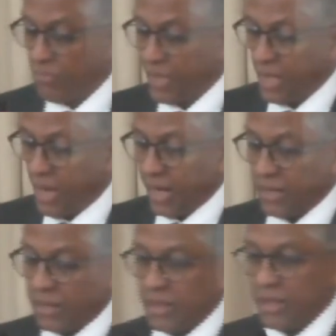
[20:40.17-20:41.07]
And
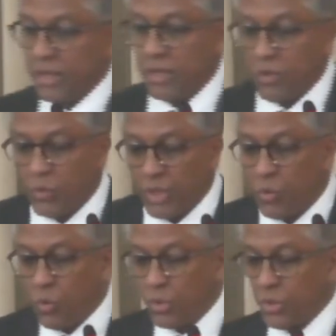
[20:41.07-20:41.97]
again, we
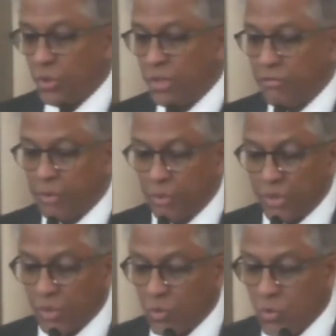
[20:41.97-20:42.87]
go to, if we were to
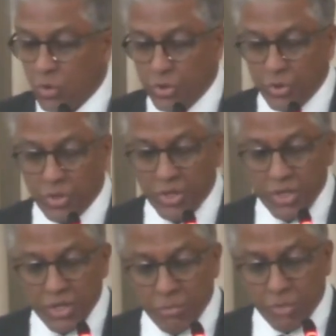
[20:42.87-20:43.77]
go to
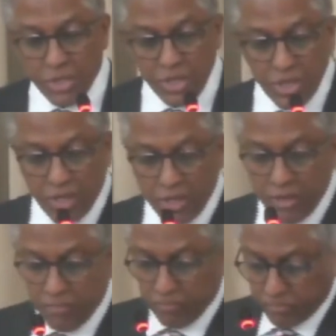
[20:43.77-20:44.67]
immediately
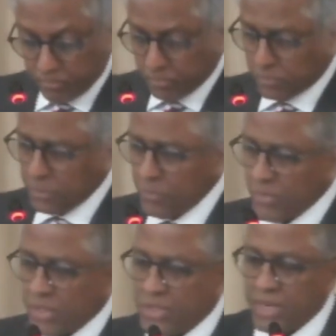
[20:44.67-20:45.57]

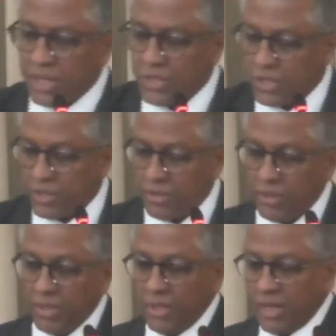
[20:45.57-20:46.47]
section,
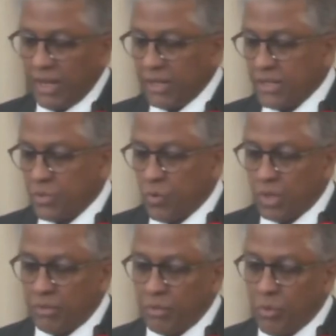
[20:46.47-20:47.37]
and this is one of
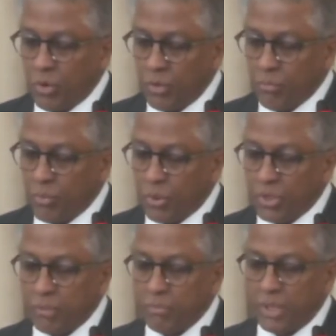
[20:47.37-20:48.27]
the more
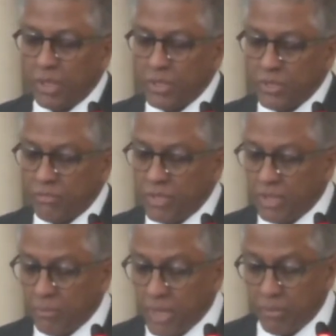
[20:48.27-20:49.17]
important parts of the
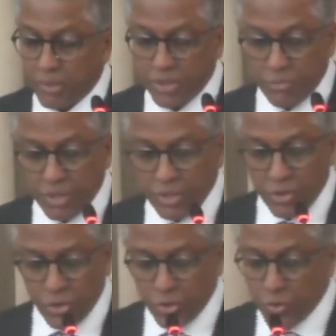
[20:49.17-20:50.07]
amendments being
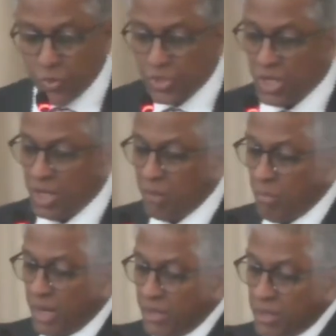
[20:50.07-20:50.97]
introduced by
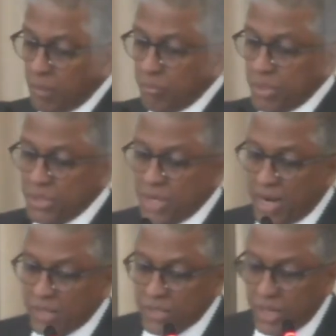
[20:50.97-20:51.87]
the Companies
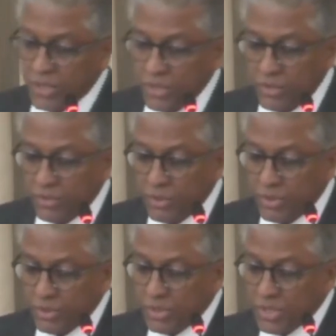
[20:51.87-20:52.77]
Act, section
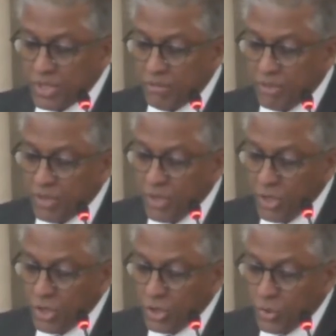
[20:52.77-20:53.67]
337
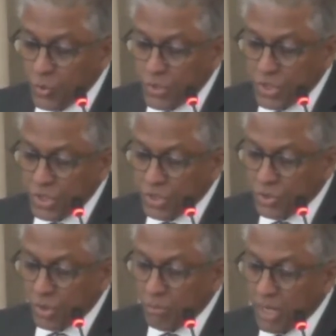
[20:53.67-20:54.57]
2C, to
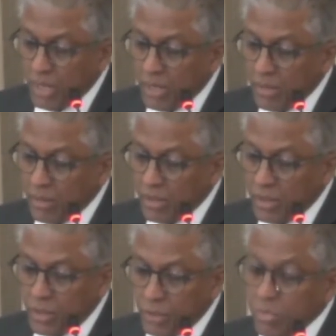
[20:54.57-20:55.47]
amend the
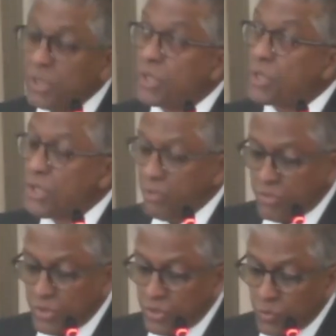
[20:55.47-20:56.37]
interpretation of
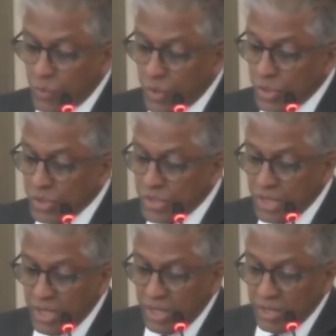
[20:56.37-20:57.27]
certain words.
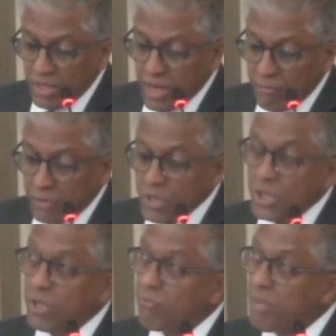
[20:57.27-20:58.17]
The definition
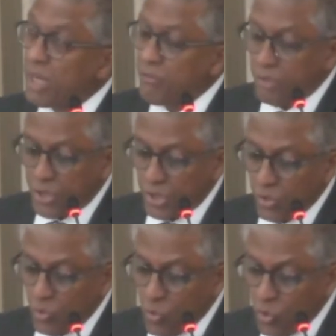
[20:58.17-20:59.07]
of beneficial
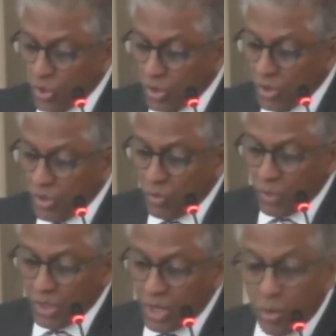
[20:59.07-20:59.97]
owner will
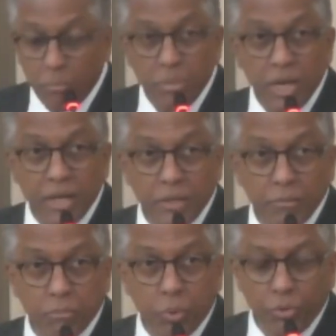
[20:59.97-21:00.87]
now apply to
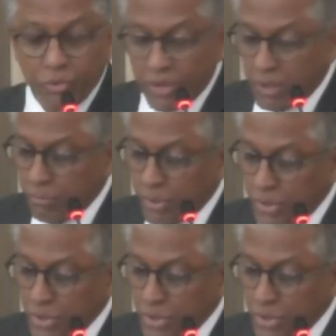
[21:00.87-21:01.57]
both companies